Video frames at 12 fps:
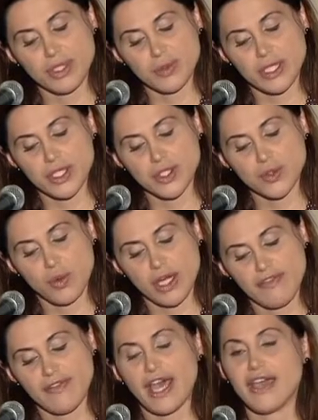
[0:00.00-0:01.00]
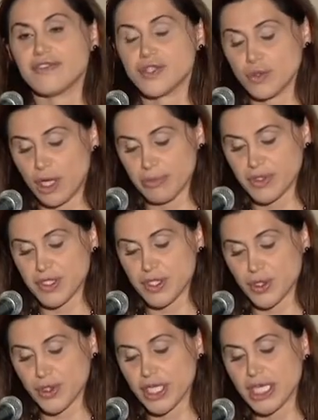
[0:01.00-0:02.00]
between 25 to almost
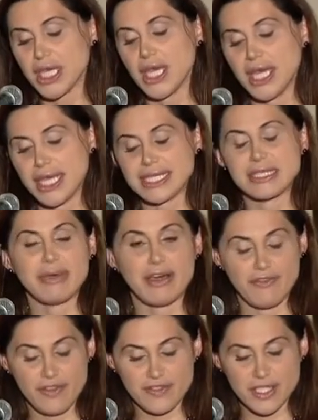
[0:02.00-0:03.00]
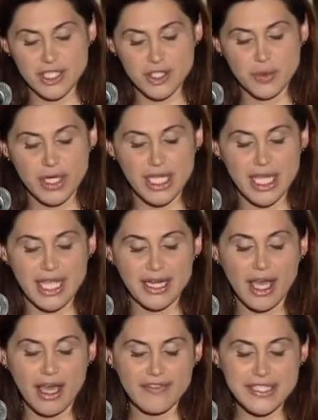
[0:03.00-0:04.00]
30 is about 15 to 20.
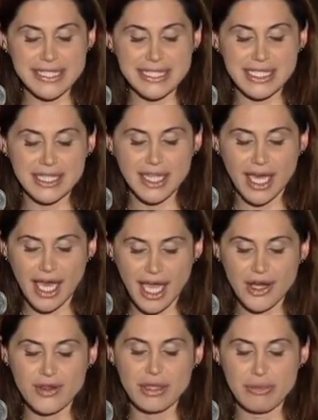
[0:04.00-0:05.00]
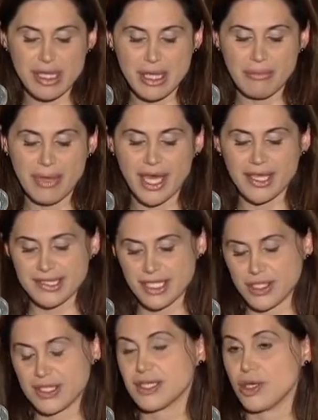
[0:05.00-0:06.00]
And obviously, the higher the BMI,
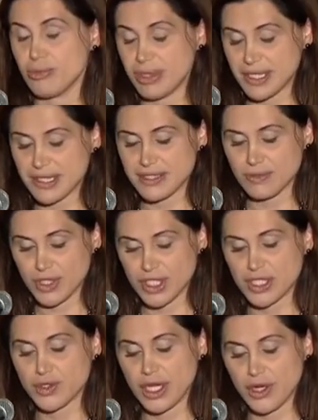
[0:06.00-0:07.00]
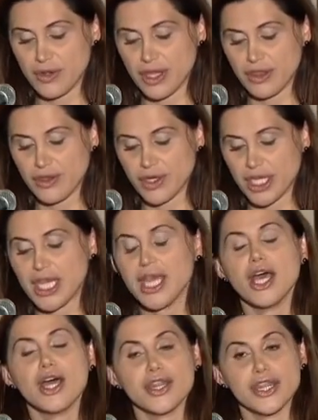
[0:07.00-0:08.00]
such as obese, which is greater than 30,
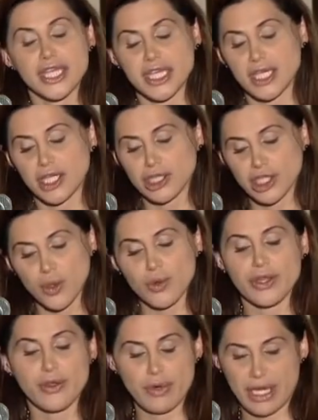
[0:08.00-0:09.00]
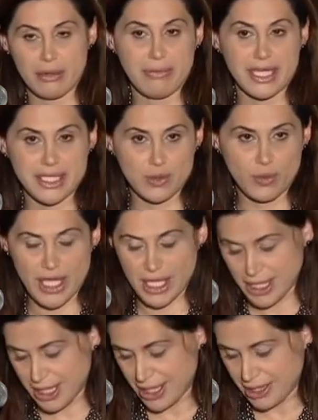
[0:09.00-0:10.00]
the lower the recommended
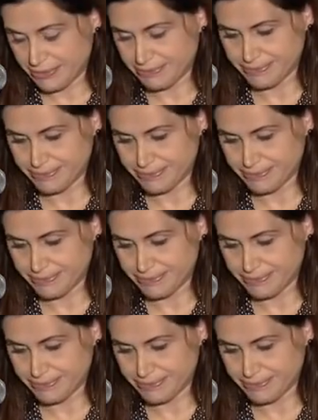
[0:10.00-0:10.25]
weight gain